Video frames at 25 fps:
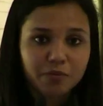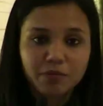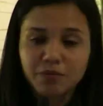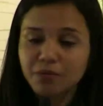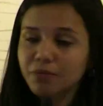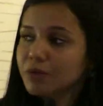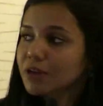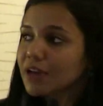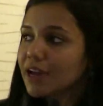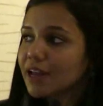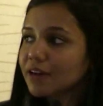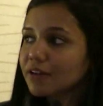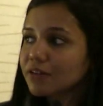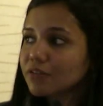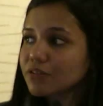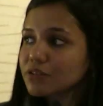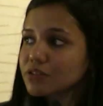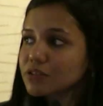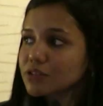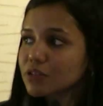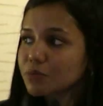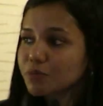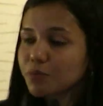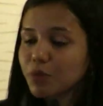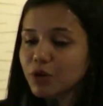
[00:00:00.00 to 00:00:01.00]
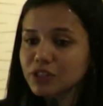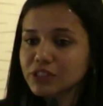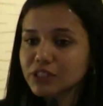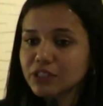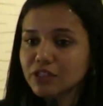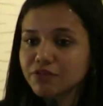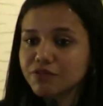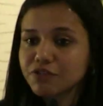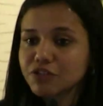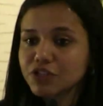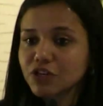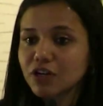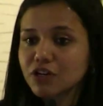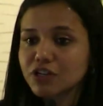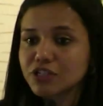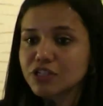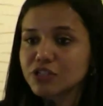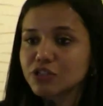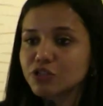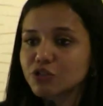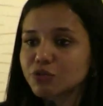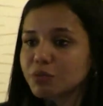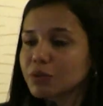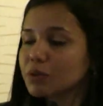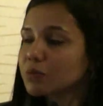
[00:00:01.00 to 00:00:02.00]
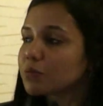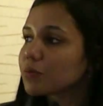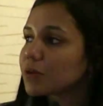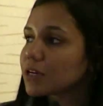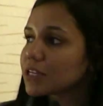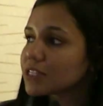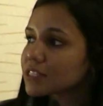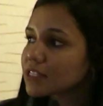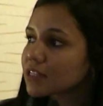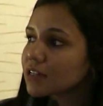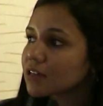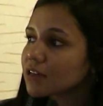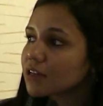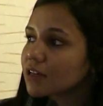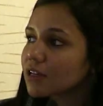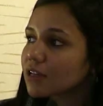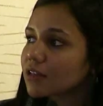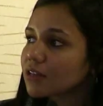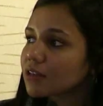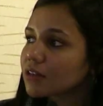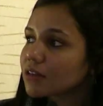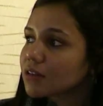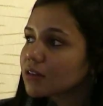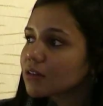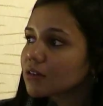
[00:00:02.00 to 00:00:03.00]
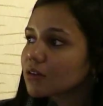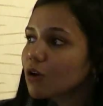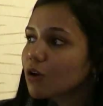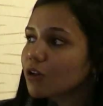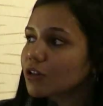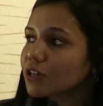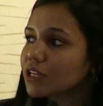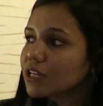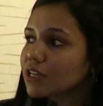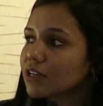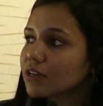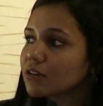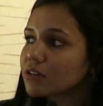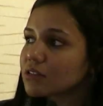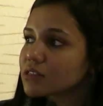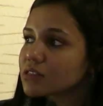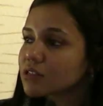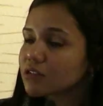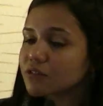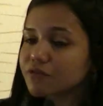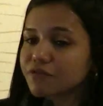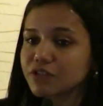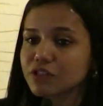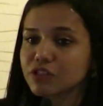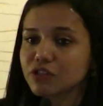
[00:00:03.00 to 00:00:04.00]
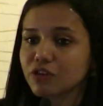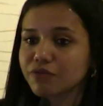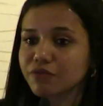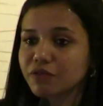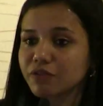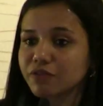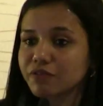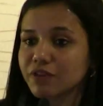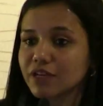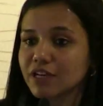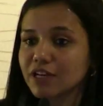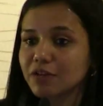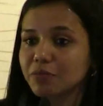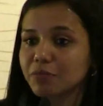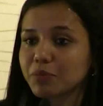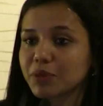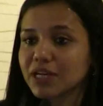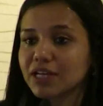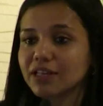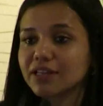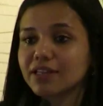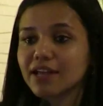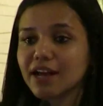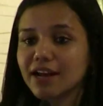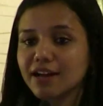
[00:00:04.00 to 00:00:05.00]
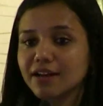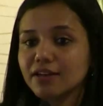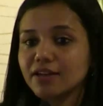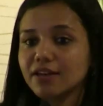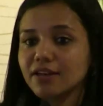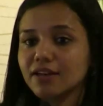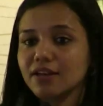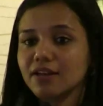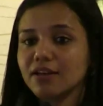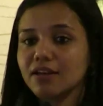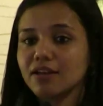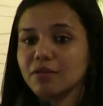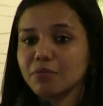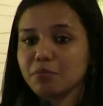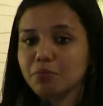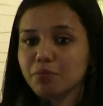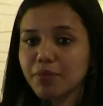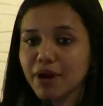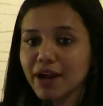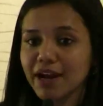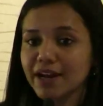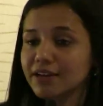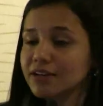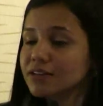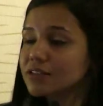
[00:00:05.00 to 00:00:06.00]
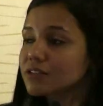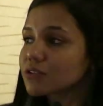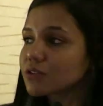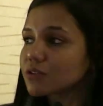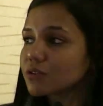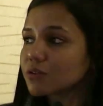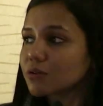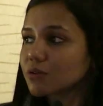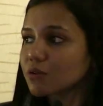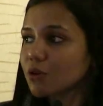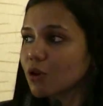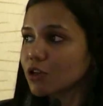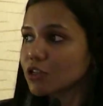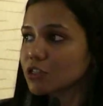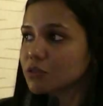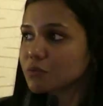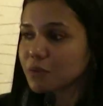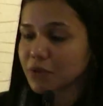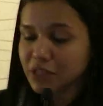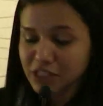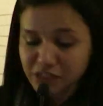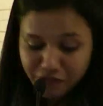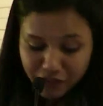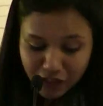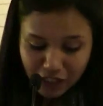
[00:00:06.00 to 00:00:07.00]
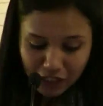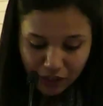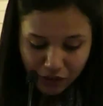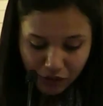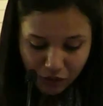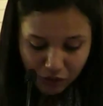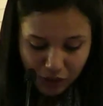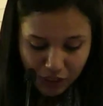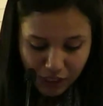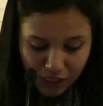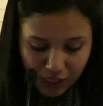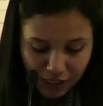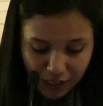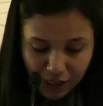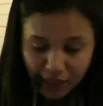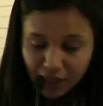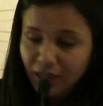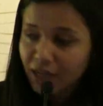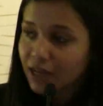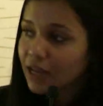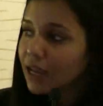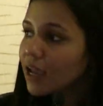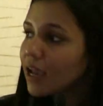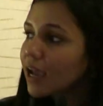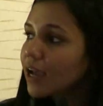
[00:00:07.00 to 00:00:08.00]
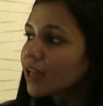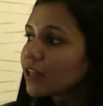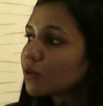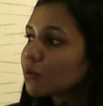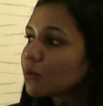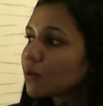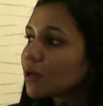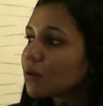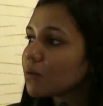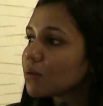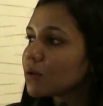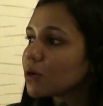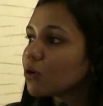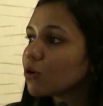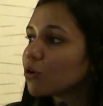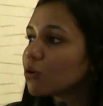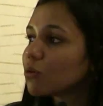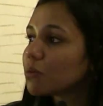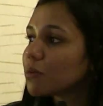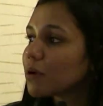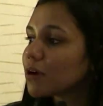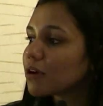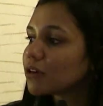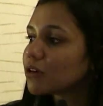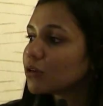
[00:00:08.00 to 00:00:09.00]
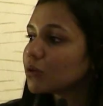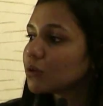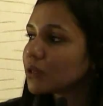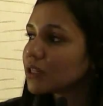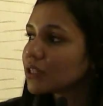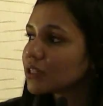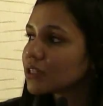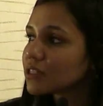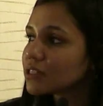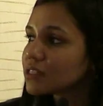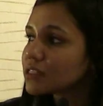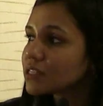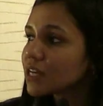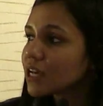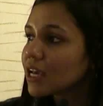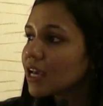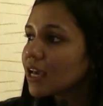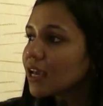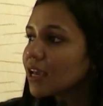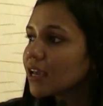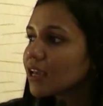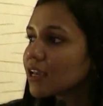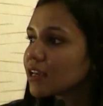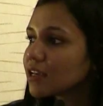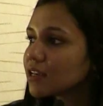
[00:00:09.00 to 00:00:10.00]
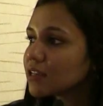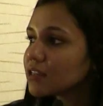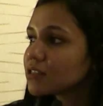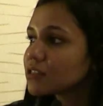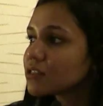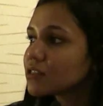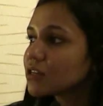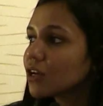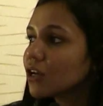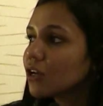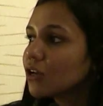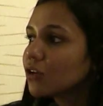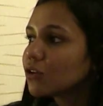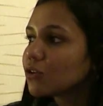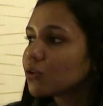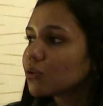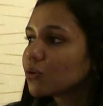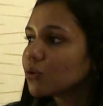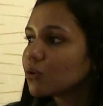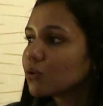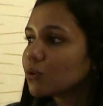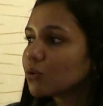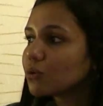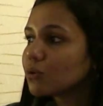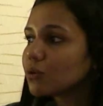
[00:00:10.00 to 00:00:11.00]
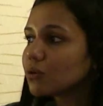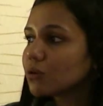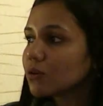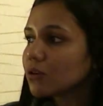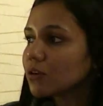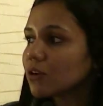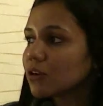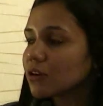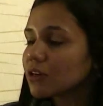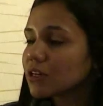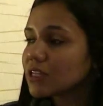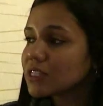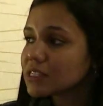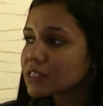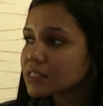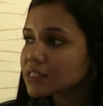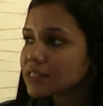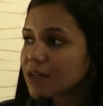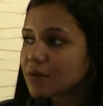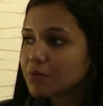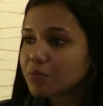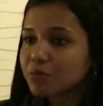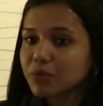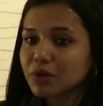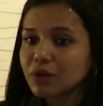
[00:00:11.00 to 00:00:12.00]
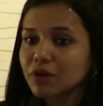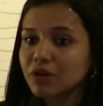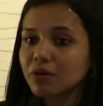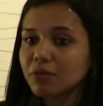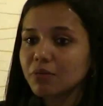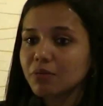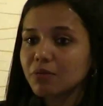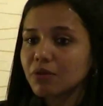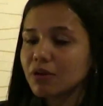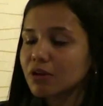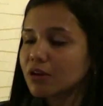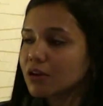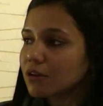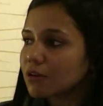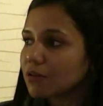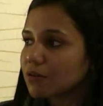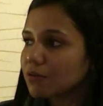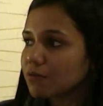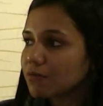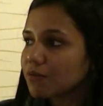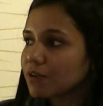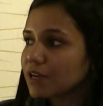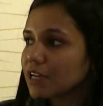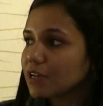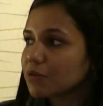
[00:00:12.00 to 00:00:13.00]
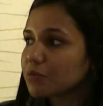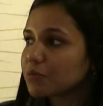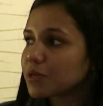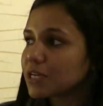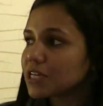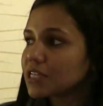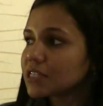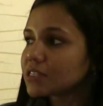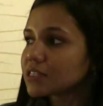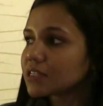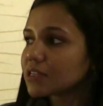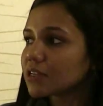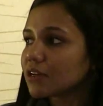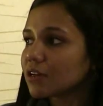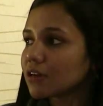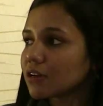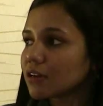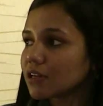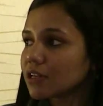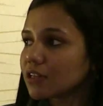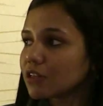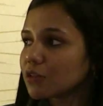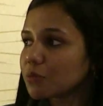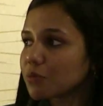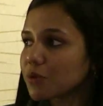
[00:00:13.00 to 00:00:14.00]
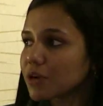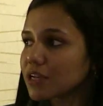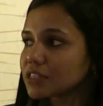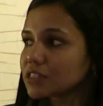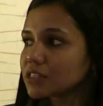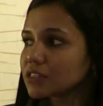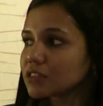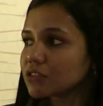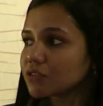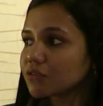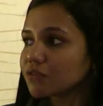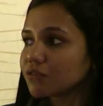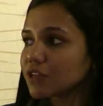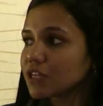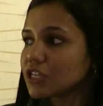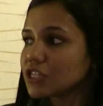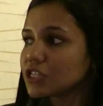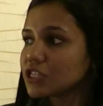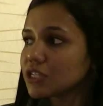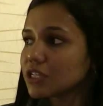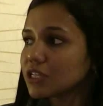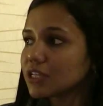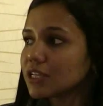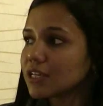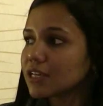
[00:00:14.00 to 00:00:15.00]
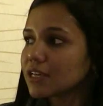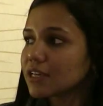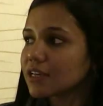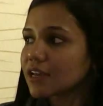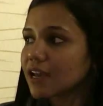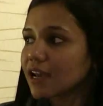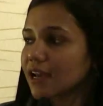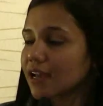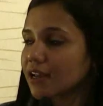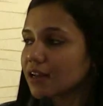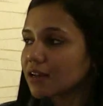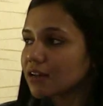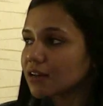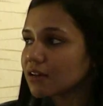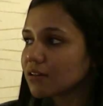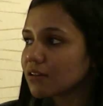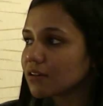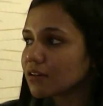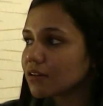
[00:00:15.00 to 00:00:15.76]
characteristic positive charges to be present on the inner surface of the VLP, and that binds to non-specifically to DNA. And the way we go about doing this is to disassemble VLPs in the presence of EGTA and